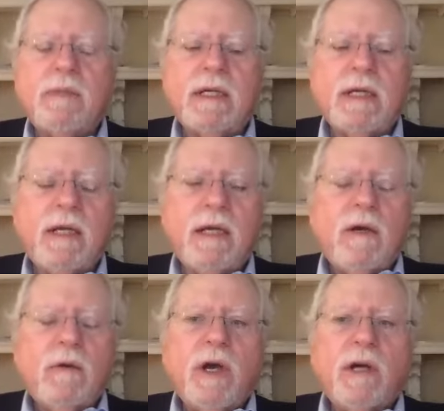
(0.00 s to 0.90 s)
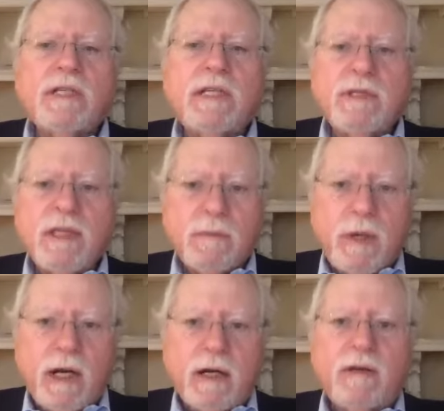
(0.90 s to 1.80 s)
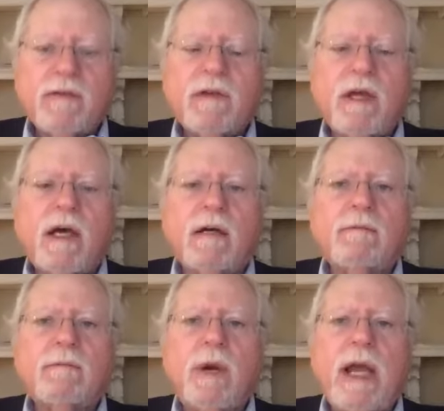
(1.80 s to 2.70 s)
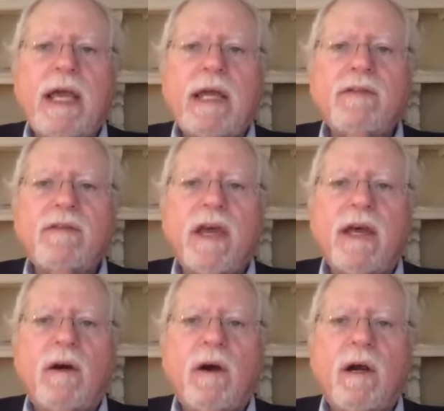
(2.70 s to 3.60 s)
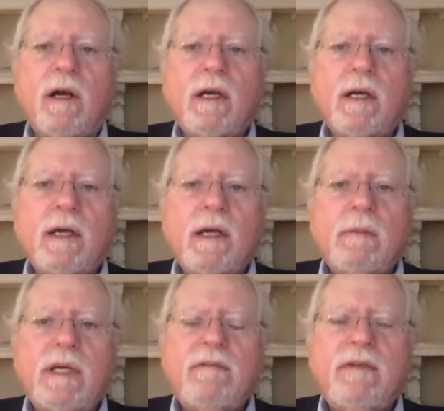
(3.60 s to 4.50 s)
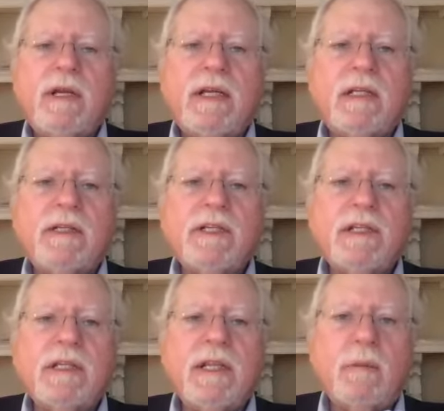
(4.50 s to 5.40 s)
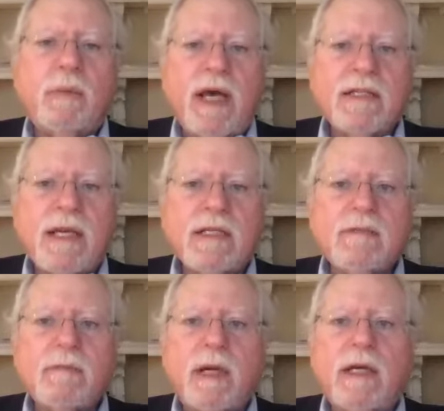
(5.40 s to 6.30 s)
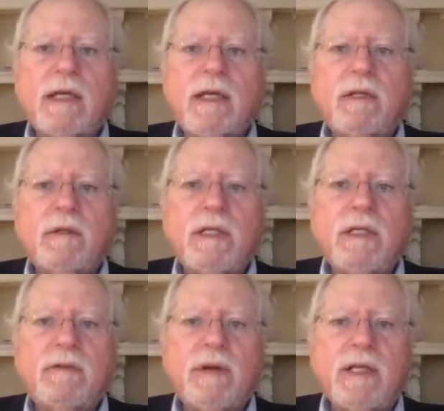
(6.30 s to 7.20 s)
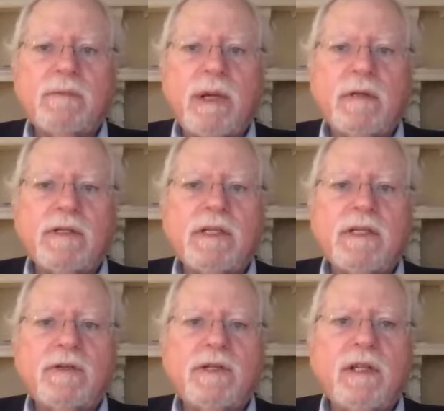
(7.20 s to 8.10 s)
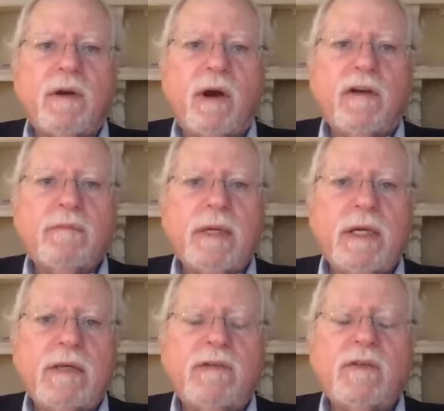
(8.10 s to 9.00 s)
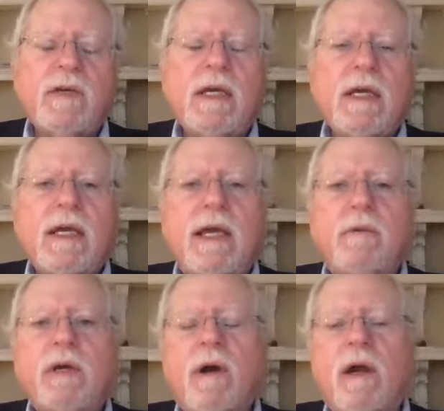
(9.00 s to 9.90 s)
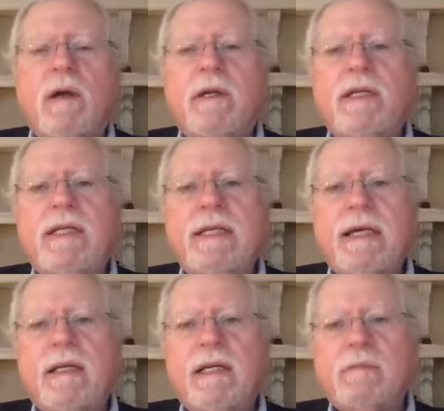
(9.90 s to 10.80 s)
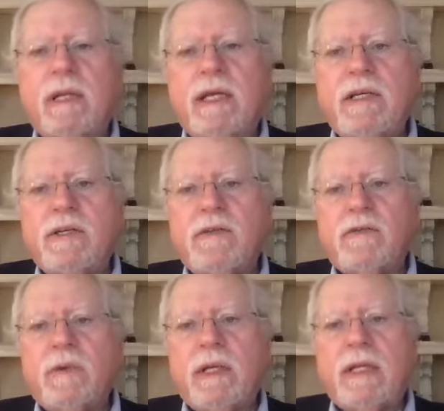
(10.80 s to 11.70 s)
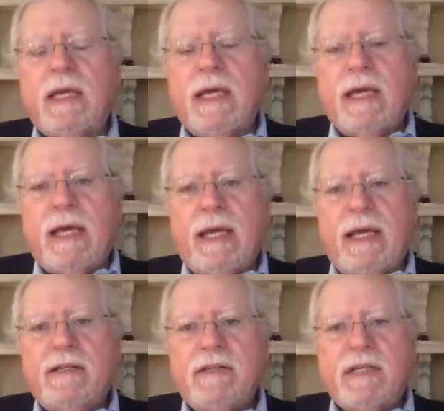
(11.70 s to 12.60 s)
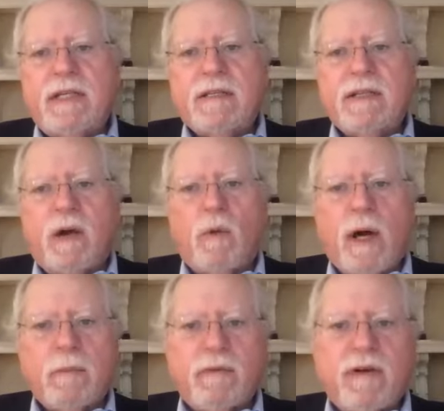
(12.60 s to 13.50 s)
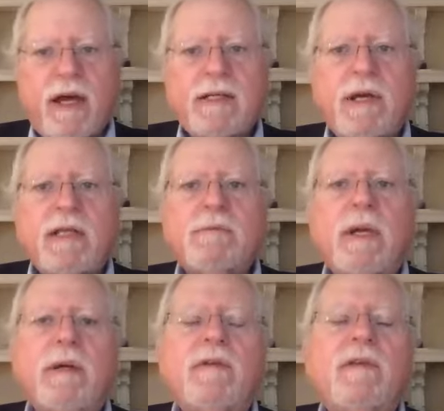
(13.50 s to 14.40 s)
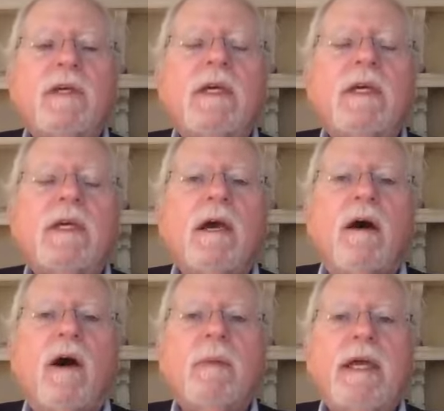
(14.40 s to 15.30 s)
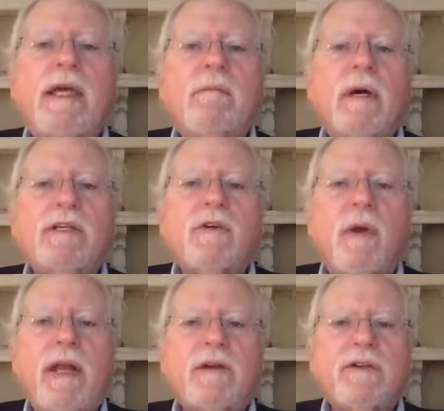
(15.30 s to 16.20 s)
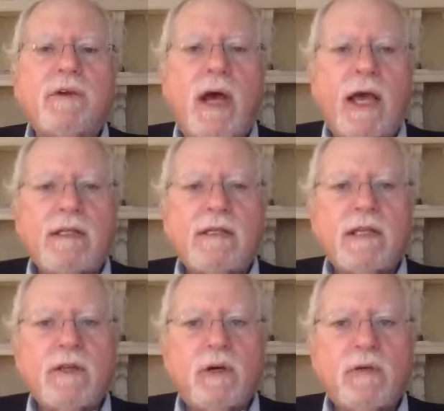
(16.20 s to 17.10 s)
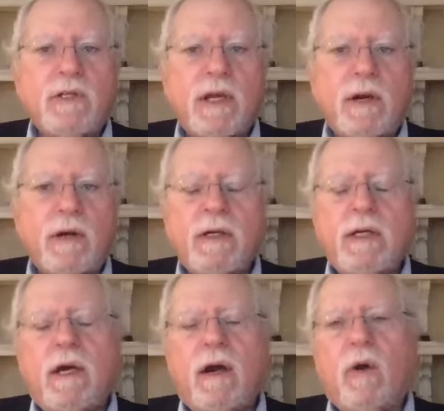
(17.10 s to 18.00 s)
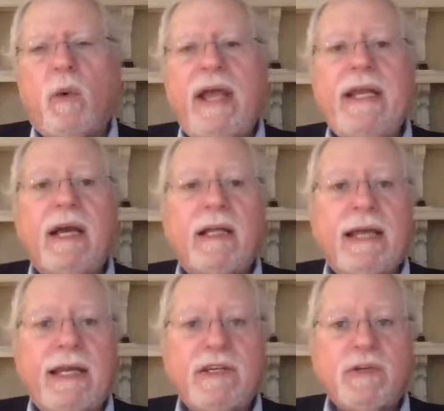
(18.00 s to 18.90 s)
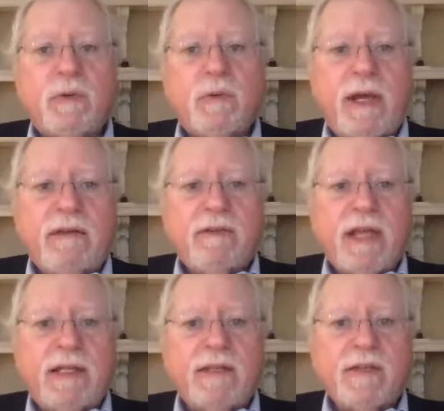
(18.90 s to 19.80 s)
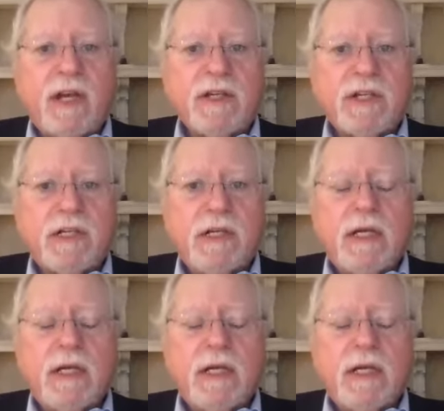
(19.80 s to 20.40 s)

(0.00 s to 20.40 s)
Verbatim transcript: But we are seeing some progress. Uh, brands that are being very diligent in their process by including the transparency issues in their RFPs and requiring detailed explanations when an agency does not want to provide transparency are making much greater strides than those that are are waiting on that issue and waiting for that discussion.